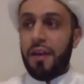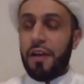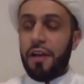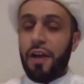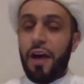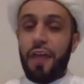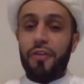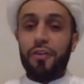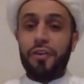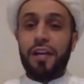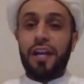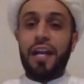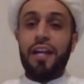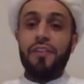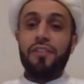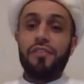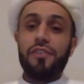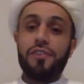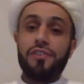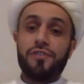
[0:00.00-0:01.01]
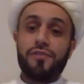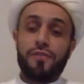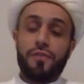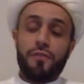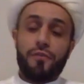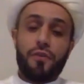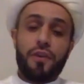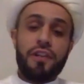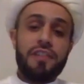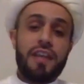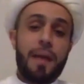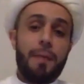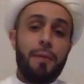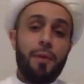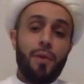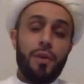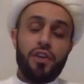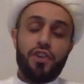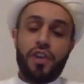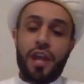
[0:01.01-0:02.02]
In other cases, for
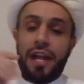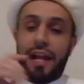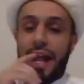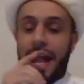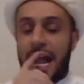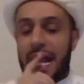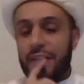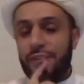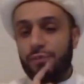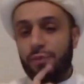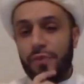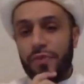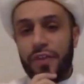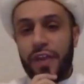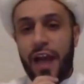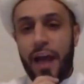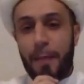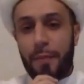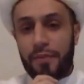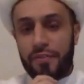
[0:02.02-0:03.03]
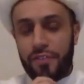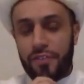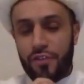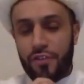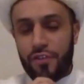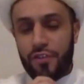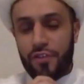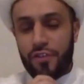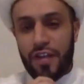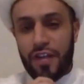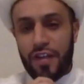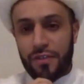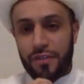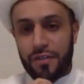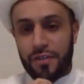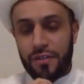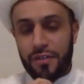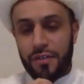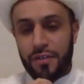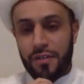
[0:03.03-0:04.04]
example, we shake hands with the opposite gender
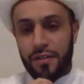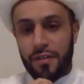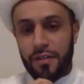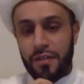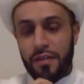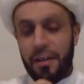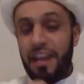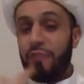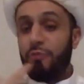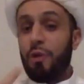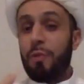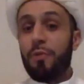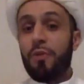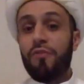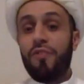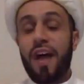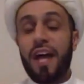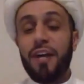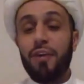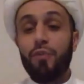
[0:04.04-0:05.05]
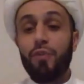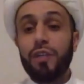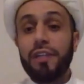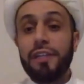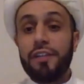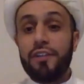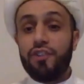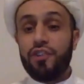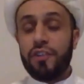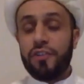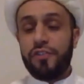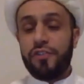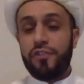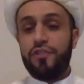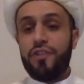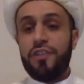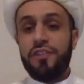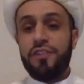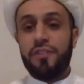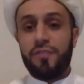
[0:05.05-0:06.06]
and we provide a religious
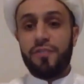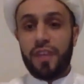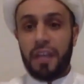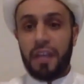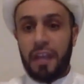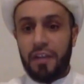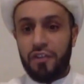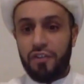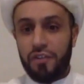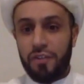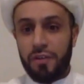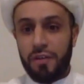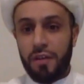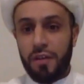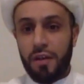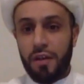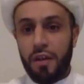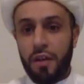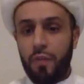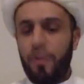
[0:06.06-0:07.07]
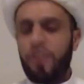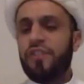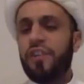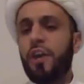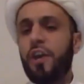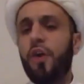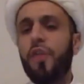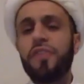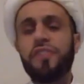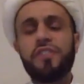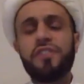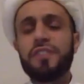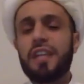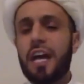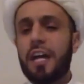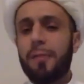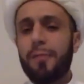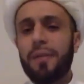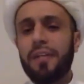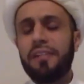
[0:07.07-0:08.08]
justification. We say, oh, this is
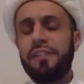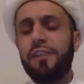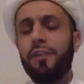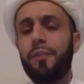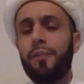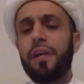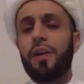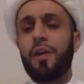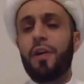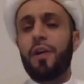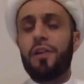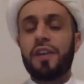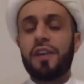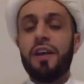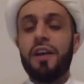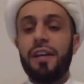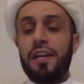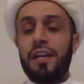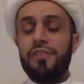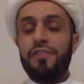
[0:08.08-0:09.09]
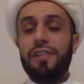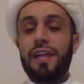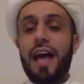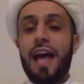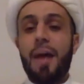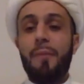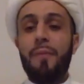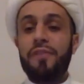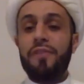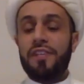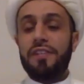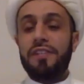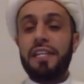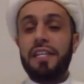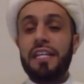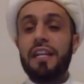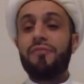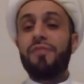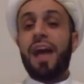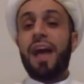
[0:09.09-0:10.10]
not a big deal because Islam is a
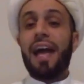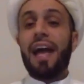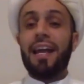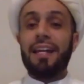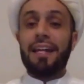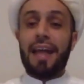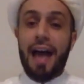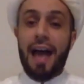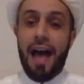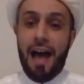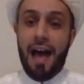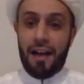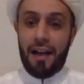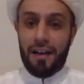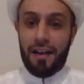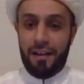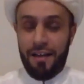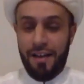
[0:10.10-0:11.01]
deen of akhlaq.